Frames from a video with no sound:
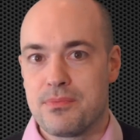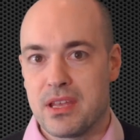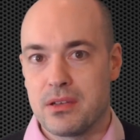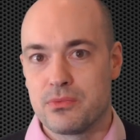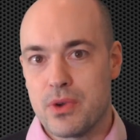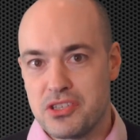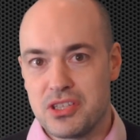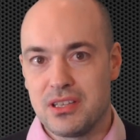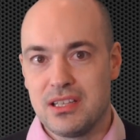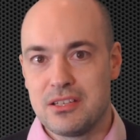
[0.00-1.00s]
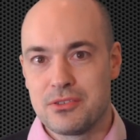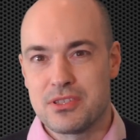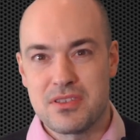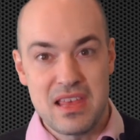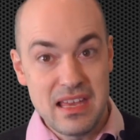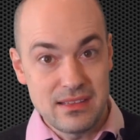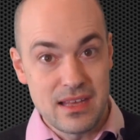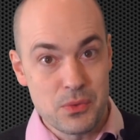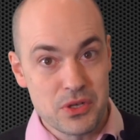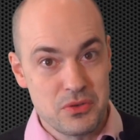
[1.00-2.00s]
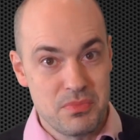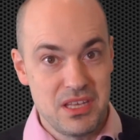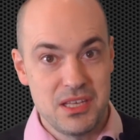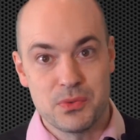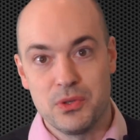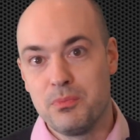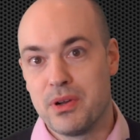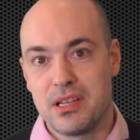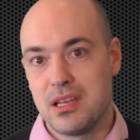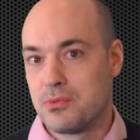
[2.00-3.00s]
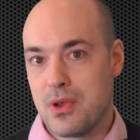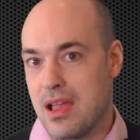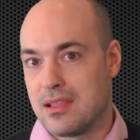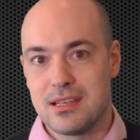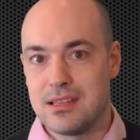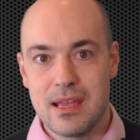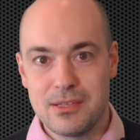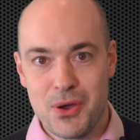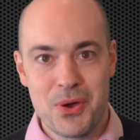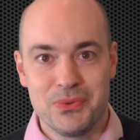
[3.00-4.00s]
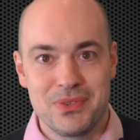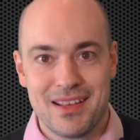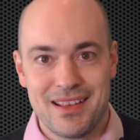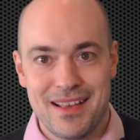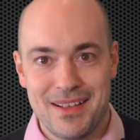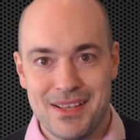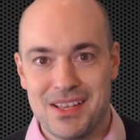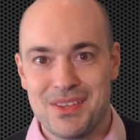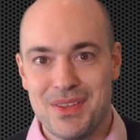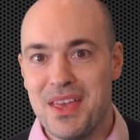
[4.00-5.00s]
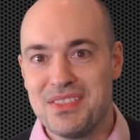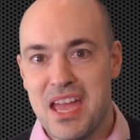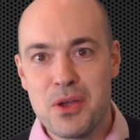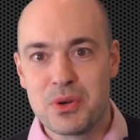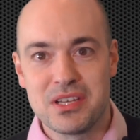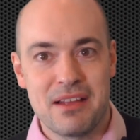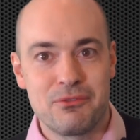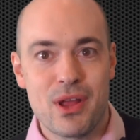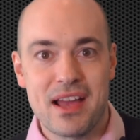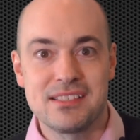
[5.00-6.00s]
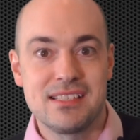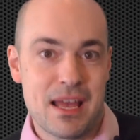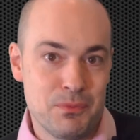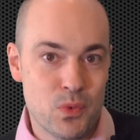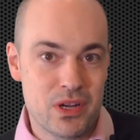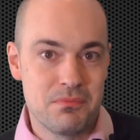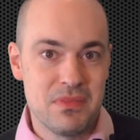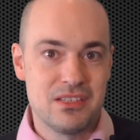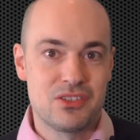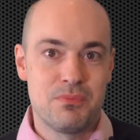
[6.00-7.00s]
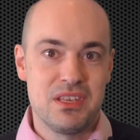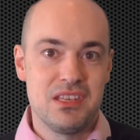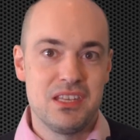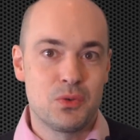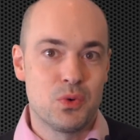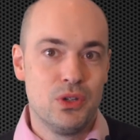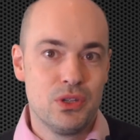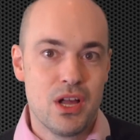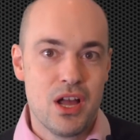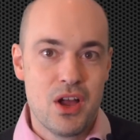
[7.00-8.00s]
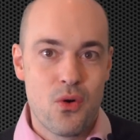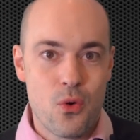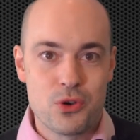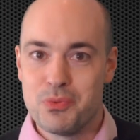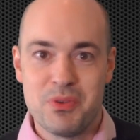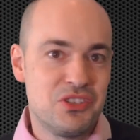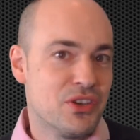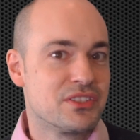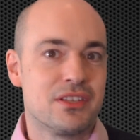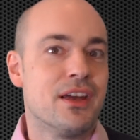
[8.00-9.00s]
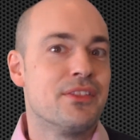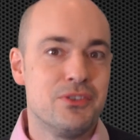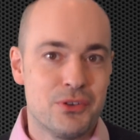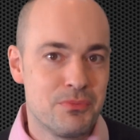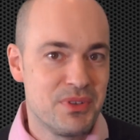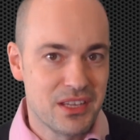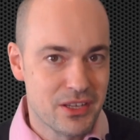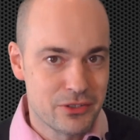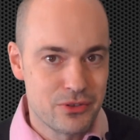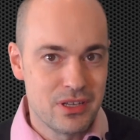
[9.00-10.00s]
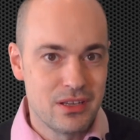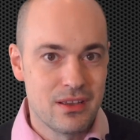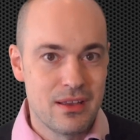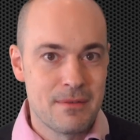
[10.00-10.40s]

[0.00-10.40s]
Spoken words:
Like, Russian leaders think they want to be equal, but in reality they don't. They would never accept what it means to be equal or to be just another European country.